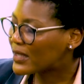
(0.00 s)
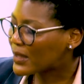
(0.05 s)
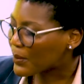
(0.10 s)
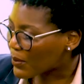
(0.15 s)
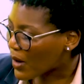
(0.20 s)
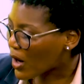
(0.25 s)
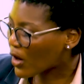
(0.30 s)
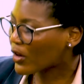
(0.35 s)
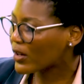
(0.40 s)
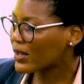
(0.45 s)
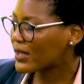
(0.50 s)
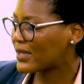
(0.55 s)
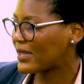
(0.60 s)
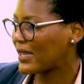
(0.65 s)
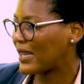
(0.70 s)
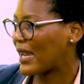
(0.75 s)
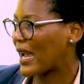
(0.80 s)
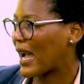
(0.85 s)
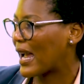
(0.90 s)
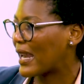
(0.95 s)

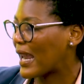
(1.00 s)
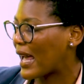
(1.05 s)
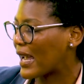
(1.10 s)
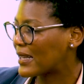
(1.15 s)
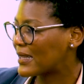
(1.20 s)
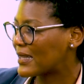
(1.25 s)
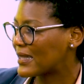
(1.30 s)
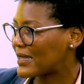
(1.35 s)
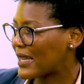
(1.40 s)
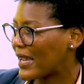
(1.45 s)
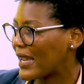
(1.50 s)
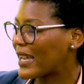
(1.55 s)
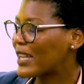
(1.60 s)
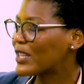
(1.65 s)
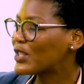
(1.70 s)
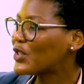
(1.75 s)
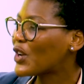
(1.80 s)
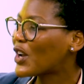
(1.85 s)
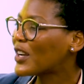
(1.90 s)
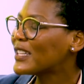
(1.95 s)
Democracy, I like to say,
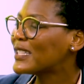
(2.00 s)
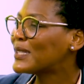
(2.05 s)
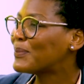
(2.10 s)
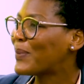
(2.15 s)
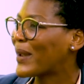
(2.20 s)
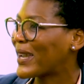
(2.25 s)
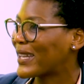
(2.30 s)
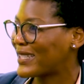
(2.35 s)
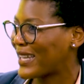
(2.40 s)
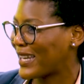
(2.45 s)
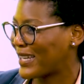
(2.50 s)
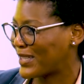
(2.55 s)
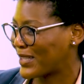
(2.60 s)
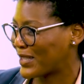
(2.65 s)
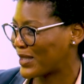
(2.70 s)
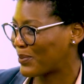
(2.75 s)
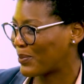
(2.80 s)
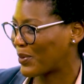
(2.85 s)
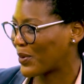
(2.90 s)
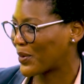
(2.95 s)
is not a
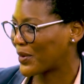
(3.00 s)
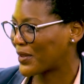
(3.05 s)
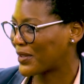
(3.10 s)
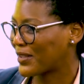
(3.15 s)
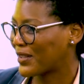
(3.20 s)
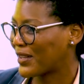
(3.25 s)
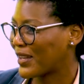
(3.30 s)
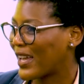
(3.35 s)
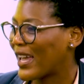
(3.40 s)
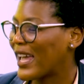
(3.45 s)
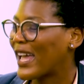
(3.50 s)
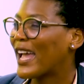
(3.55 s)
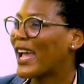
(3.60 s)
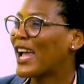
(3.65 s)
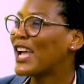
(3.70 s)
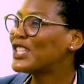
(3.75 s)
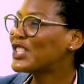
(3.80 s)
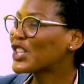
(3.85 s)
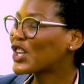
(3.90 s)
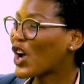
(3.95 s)
spectator sport.
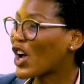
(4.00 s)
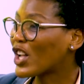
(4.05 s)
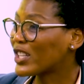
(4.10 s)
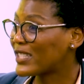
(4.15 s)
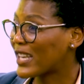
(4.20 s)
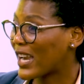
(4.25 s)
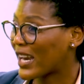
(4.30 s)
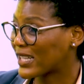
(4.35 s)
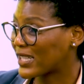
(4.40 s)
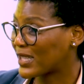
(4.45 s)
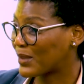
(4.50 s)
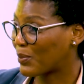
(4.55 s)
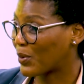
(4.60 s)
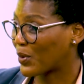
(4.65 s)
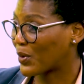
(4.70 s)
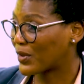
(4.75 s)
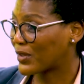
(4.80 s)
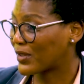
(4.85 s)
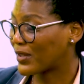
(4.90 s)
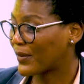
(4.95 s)
It's a contact
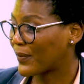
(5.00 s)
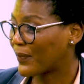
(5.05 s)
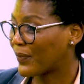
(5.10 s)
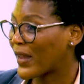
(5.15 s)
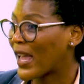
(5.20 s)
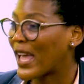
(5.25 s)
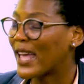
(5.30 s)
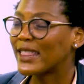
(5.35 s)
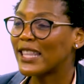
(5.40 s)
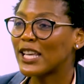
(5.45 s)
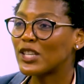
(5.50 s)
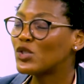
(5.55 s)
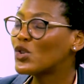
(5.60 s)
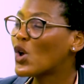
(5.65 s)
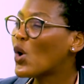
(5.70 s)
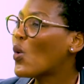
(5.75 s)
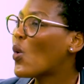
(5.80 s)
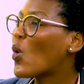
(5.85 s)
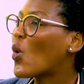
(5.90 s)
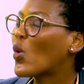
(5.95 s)
sport. There's
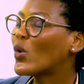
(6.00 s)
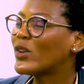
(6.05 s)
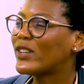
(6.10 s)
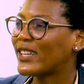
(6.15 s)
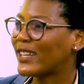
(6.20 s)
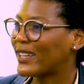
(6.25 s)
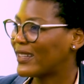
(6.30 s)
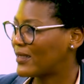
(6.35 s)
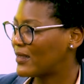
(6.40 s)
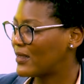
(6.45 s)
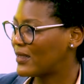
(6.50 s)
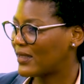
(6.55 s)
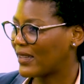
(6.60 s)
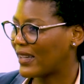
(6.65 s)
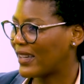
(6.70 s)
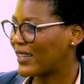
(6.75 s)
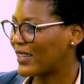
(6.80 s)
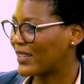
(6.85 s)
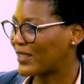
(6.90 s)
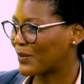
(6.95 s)
no audience
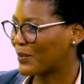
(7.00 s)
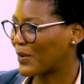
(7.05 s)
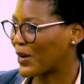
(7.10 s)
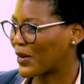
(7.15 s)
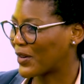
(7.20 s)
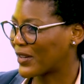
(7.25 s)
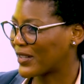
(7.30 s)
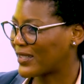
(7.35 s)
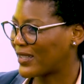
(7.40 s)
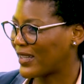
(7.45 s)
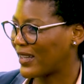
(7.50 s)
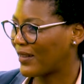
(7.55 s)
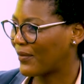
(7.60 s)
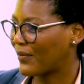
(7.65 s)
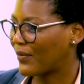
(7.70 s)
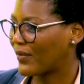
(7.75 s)
in a democracy.